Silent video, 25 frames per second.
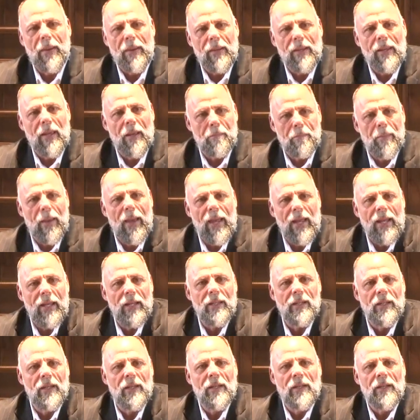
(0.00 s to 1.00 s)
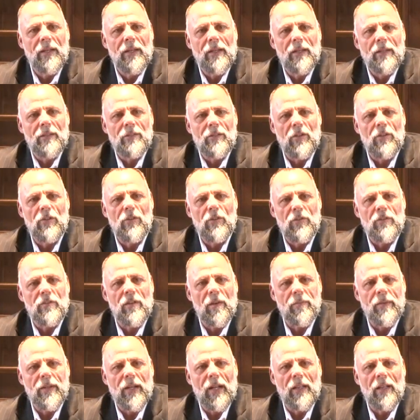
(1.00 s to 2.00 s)
get paid to do
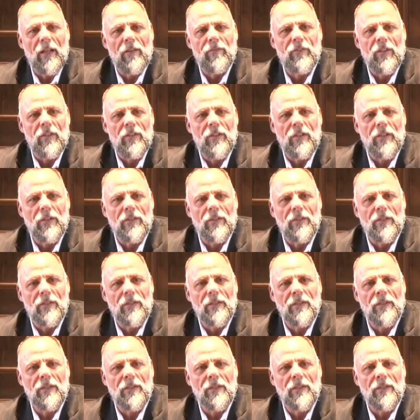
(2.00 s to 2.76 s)
something I love to do.